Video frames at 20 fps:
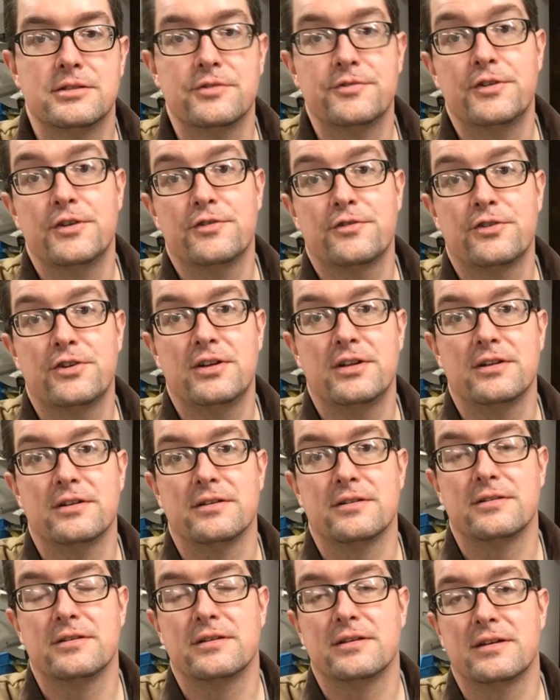So feel free
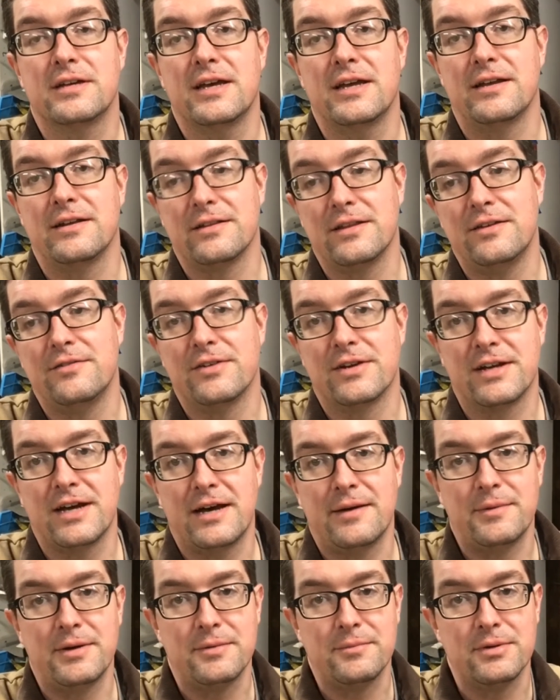to, again, leave a
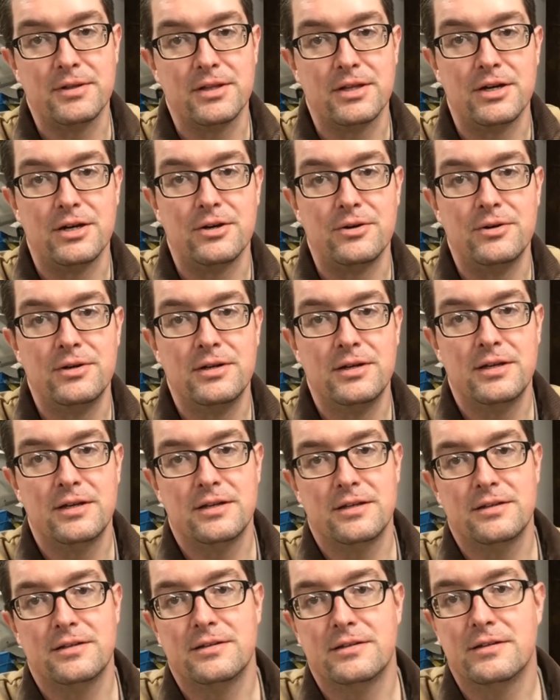comment below.
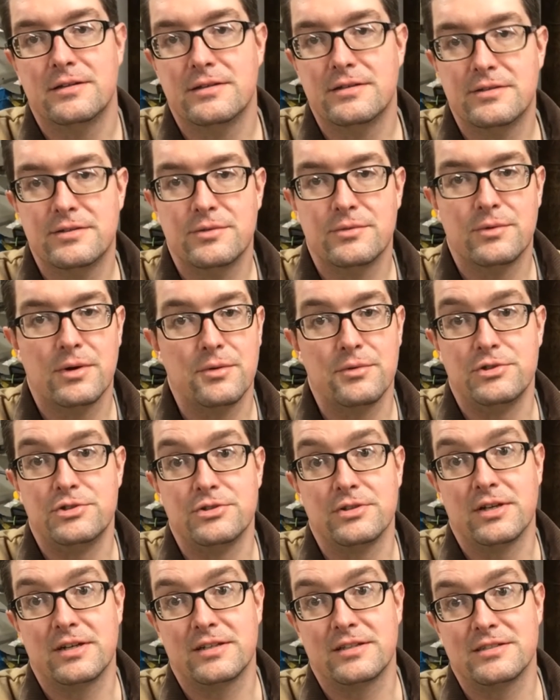What would
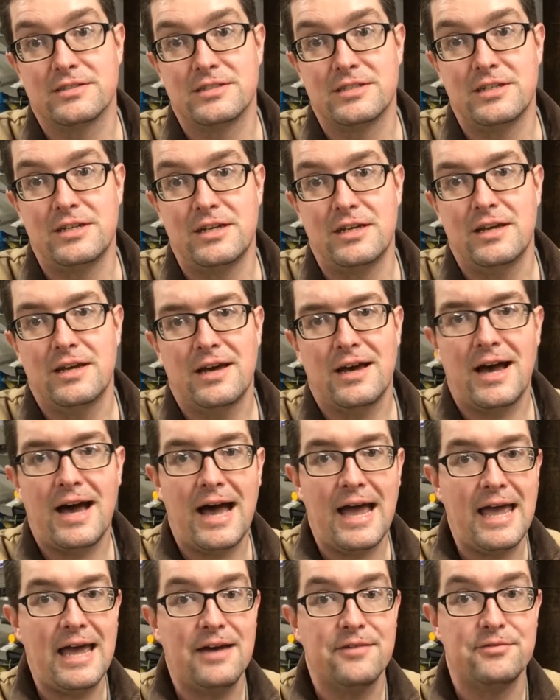you like to see?
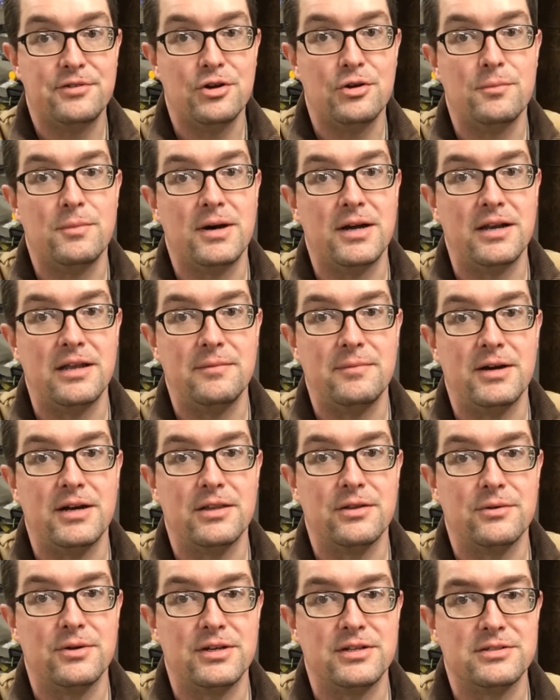I have no money,
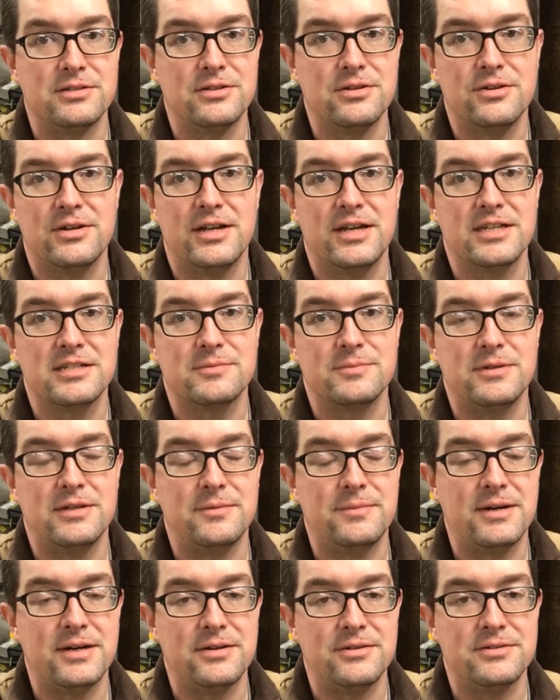by the way, so don't ask me
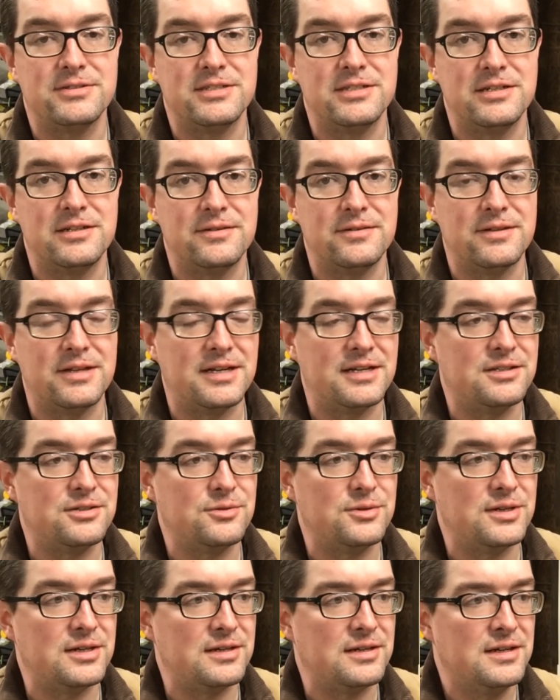about like
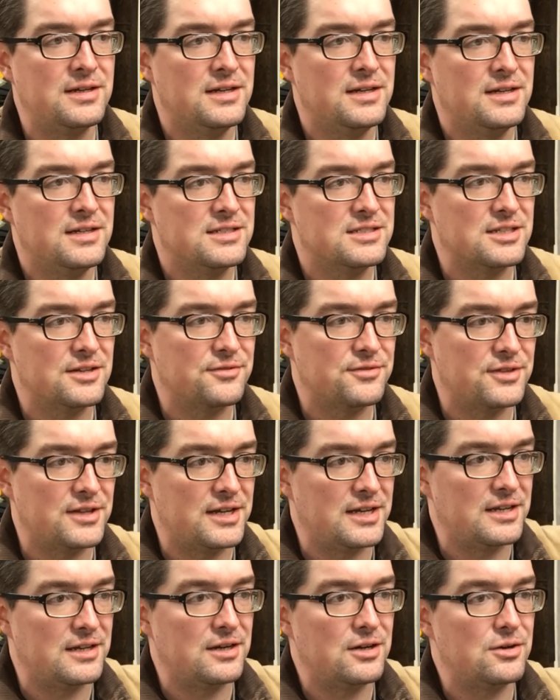doing stuff
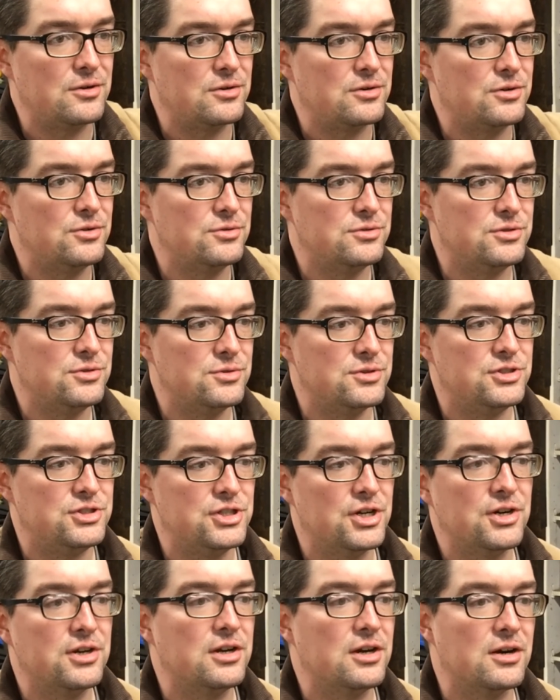like, oh, go do a
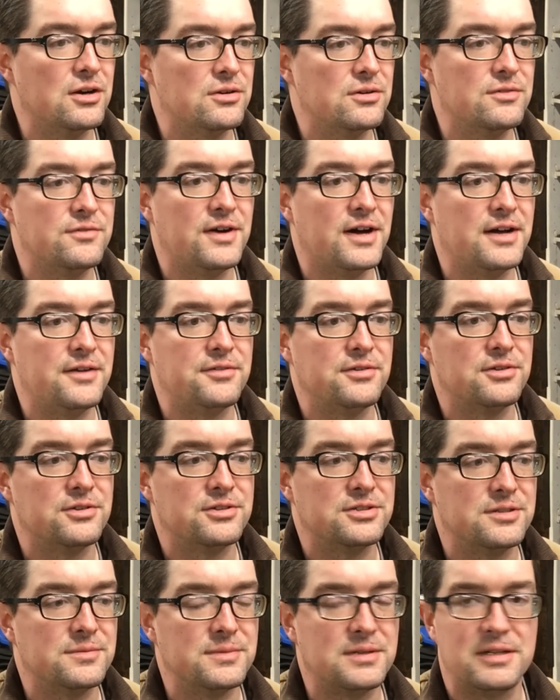junkyard revival or
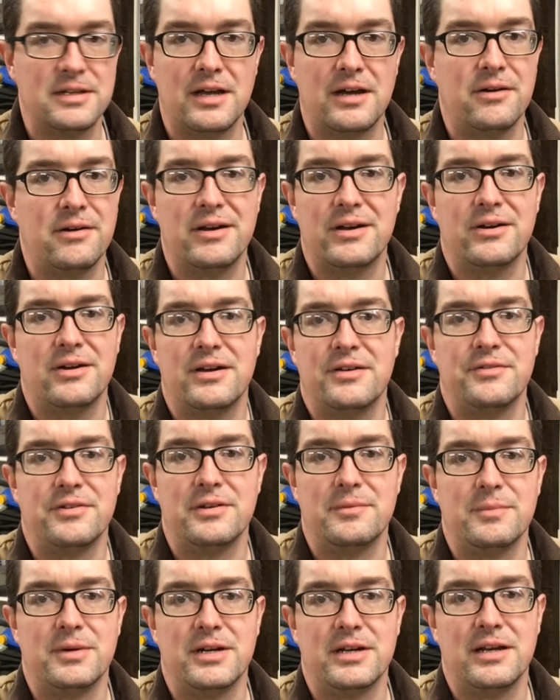something. No, I don't have
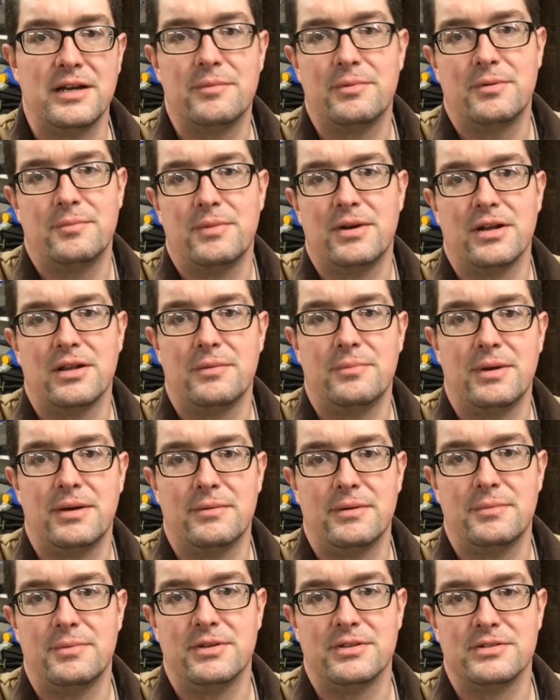any money. I can barely pay
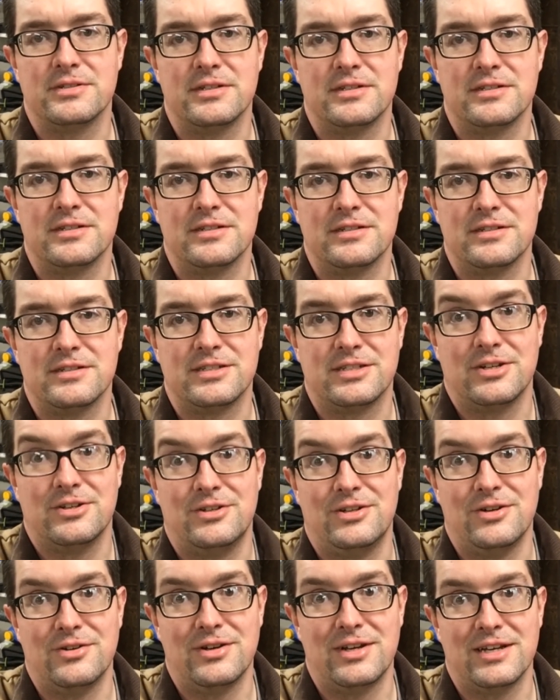my bills as it is, so
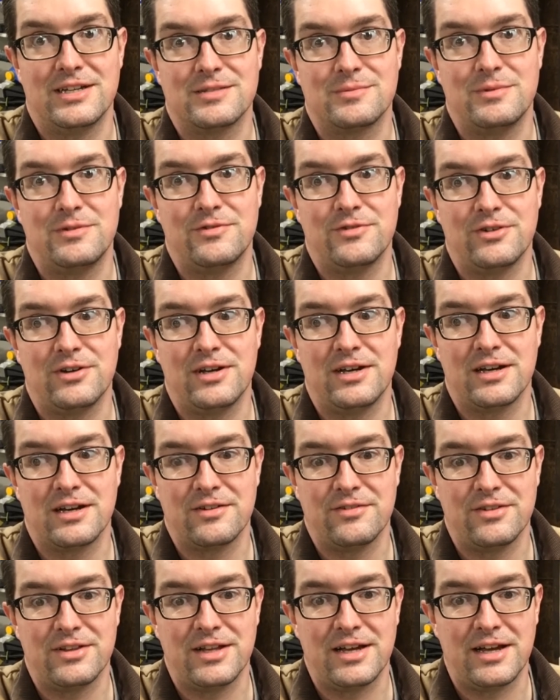don't ask me for a heck
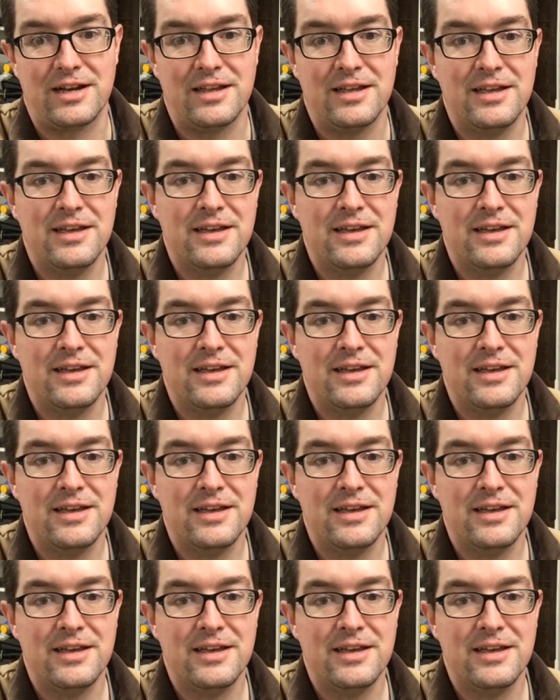of a lot.